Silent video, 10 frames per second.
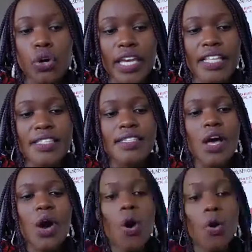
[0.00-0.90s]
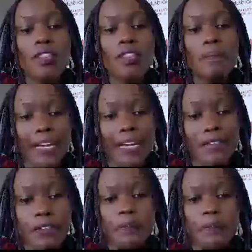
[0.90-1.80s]
tokens on the
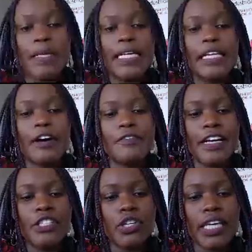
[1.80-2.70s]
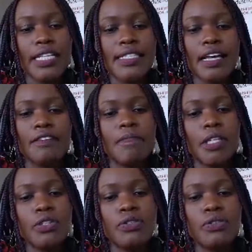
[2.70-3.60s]
platform. Now, fan tokens are
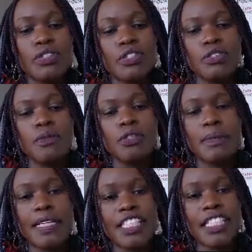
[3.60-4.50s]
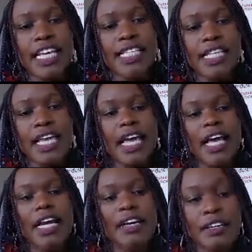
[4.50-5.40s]
used to distribute merchandise,
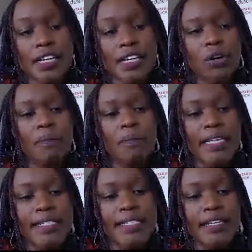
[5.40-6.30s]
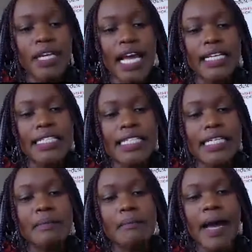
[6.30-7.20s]
create augmented reality
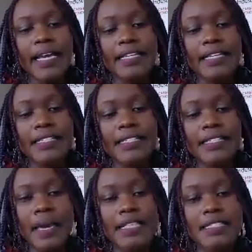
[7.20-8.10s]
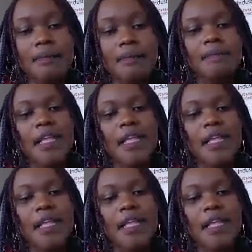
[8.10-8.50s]
marketing campaigns,